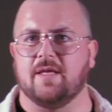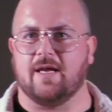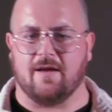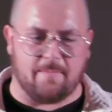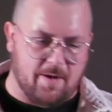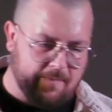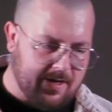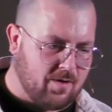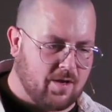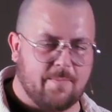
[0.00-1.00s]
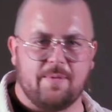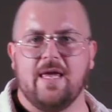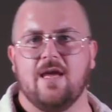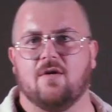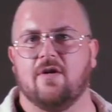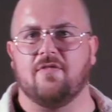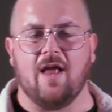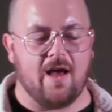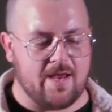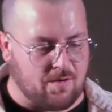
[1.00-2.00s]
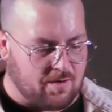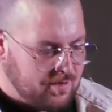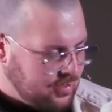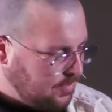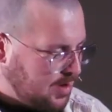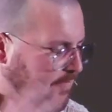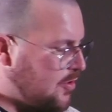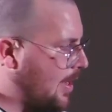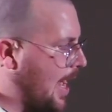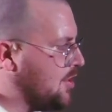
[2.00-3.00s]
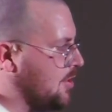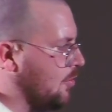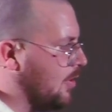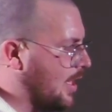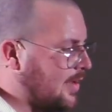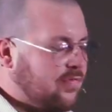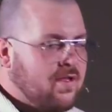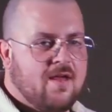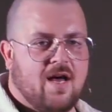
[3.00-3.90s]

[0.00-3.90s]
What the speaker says: like a bee or a fly or whatever you catch in your own life,